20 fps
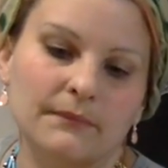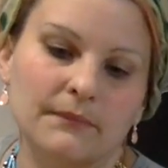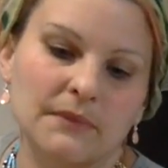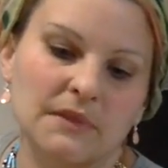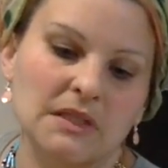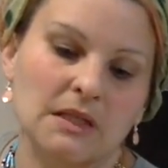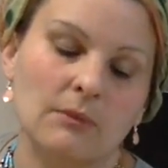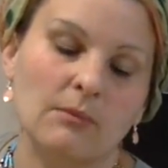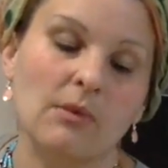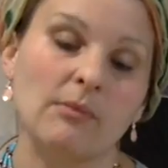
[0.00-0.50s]

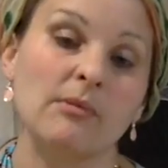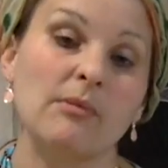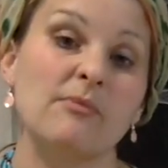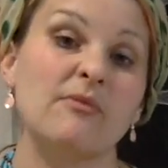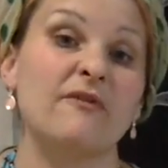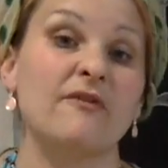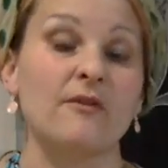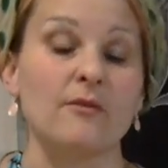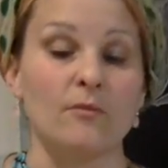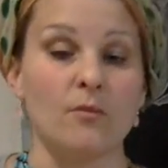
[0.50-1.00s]
Some women
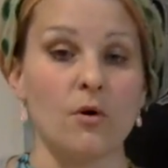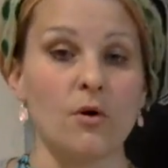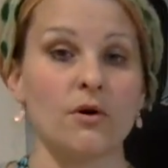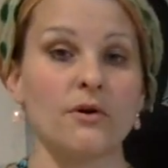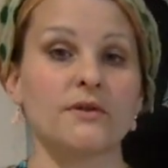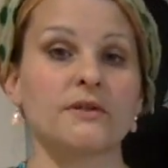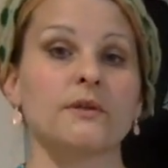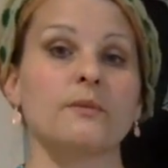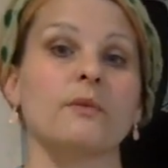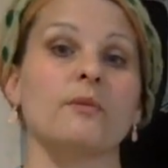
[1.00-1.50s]
prefer
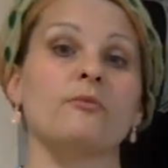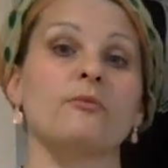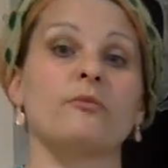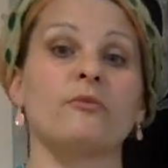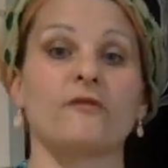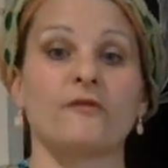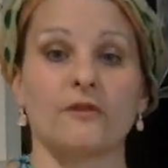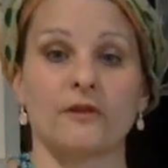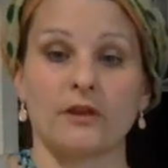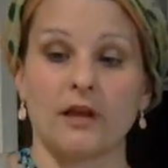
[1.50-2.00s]
more, some women
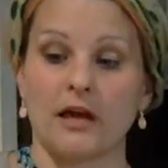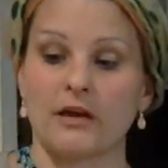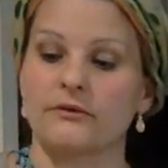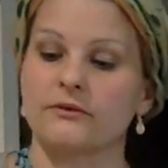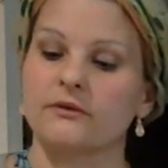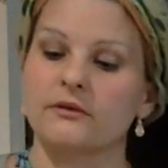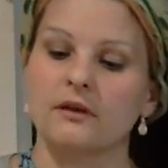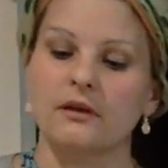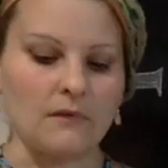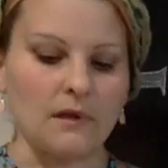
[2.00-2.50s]
prefer
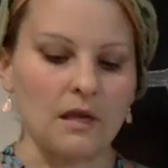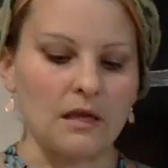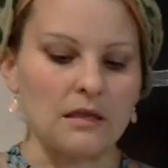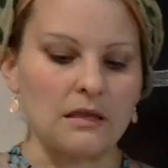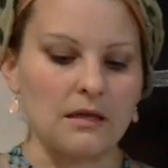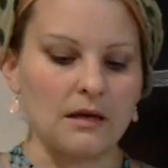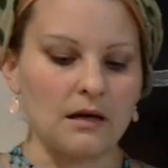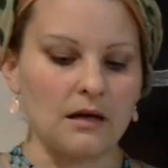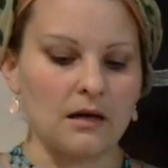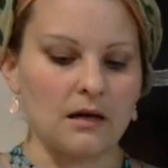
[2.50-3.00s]
less.
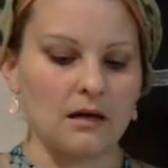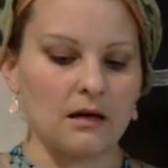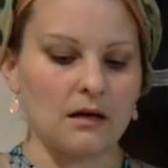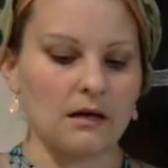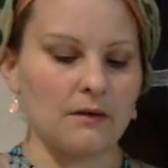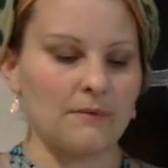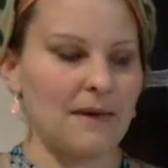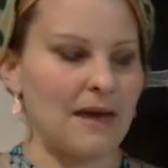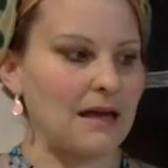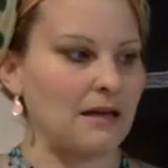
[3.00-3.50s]

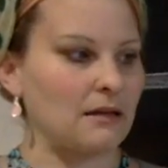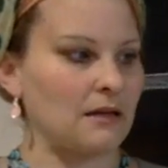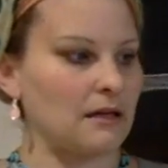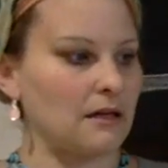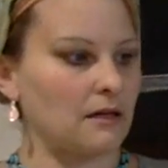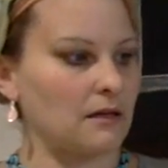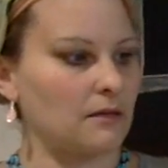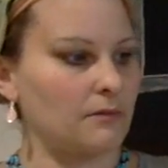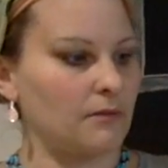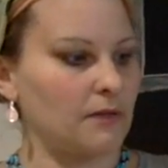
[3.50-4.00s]
The back
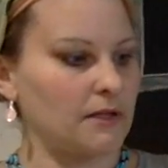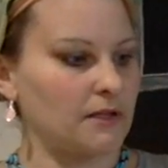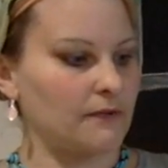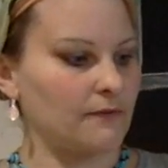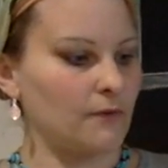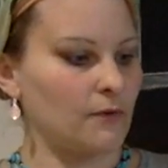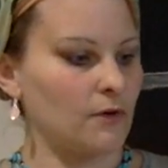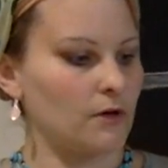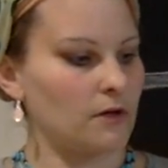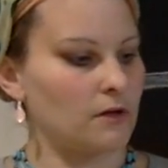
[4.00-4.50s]
length
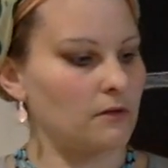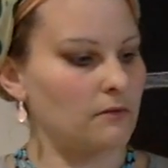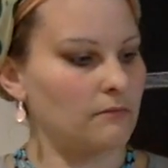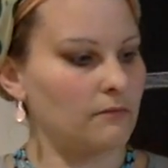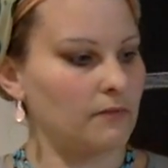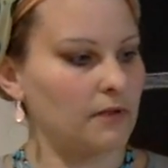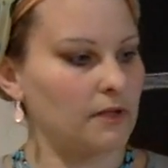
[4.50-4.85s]
+4,